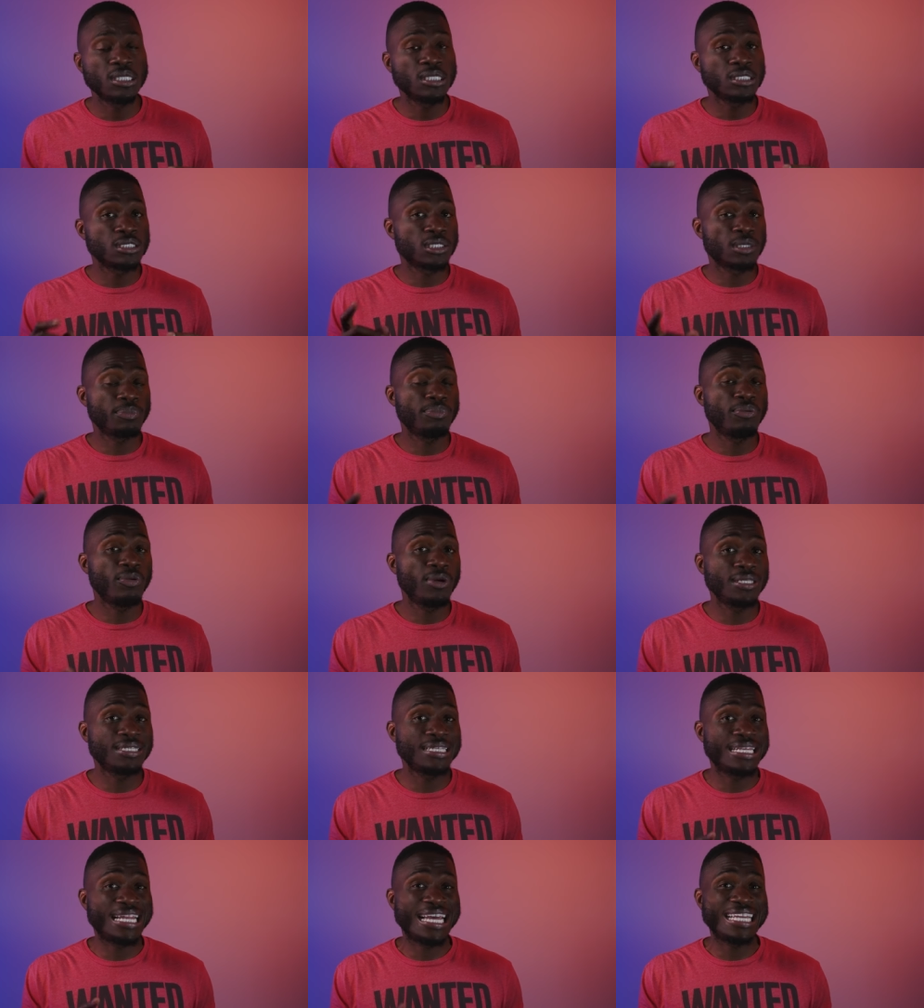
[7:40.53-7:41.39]
to the
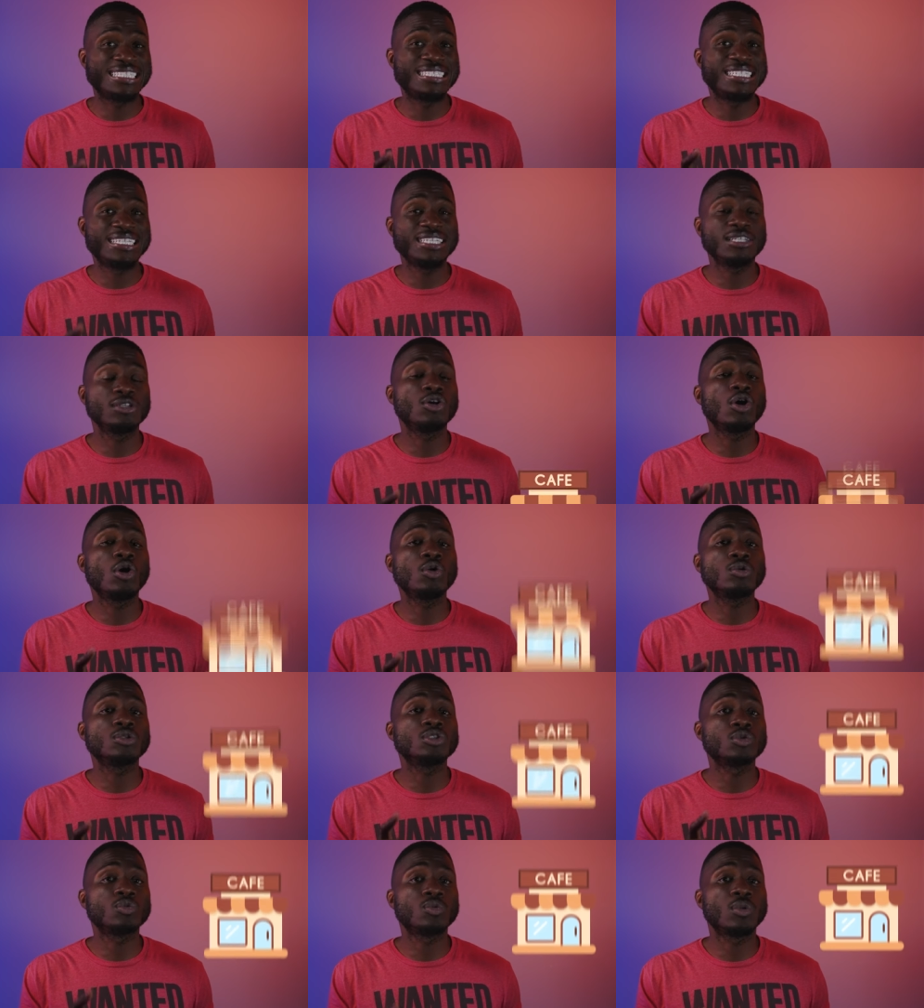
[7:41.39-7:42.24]
point that I did go
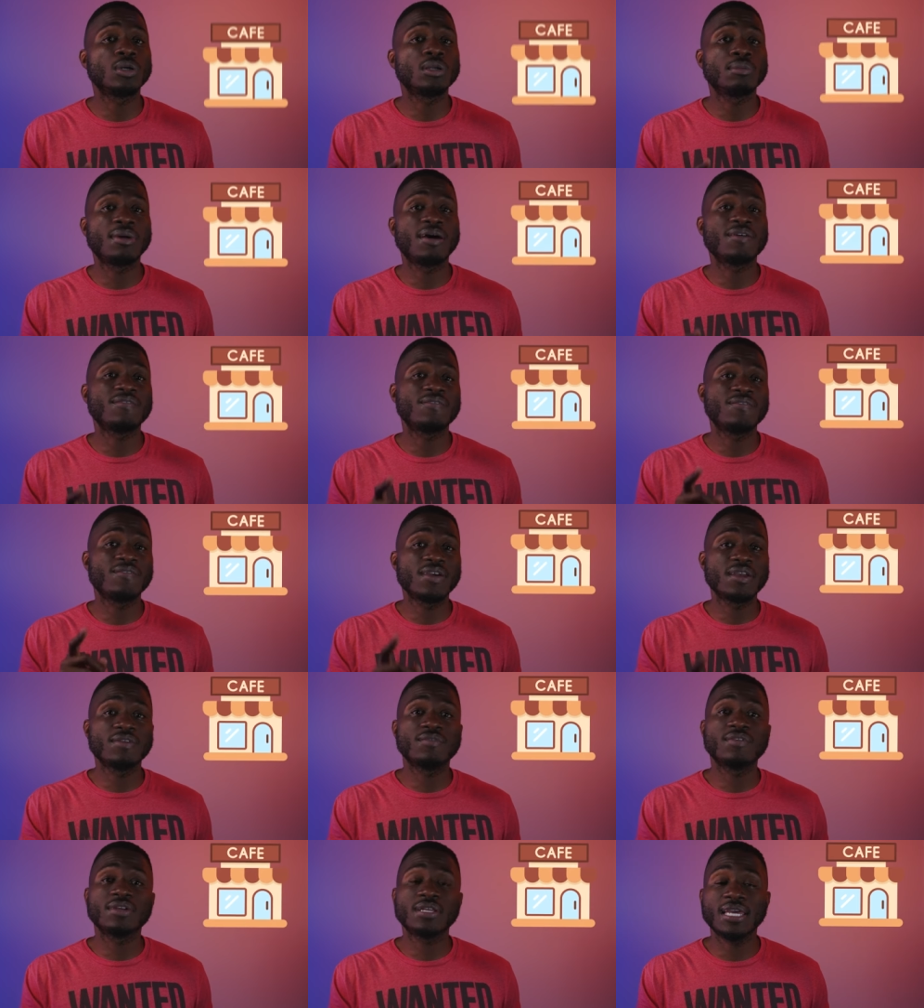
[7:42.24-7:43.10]
to one of my
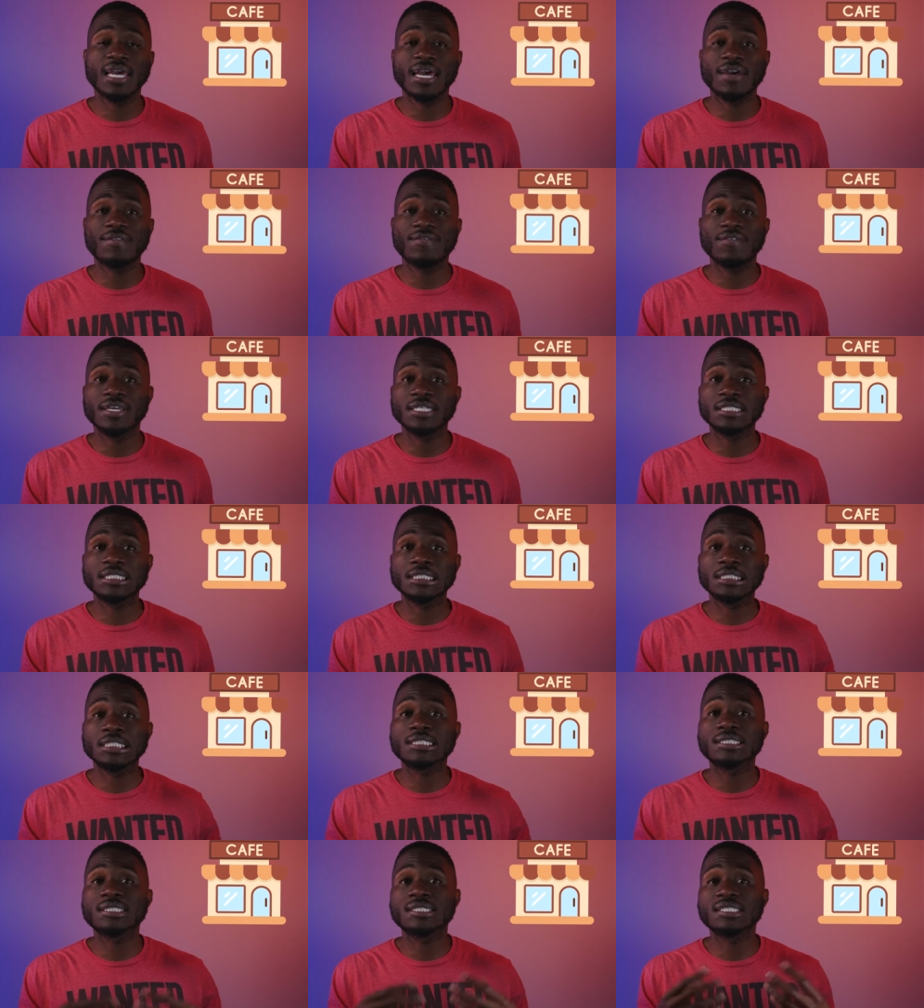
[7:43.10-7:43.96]
favorite cafes just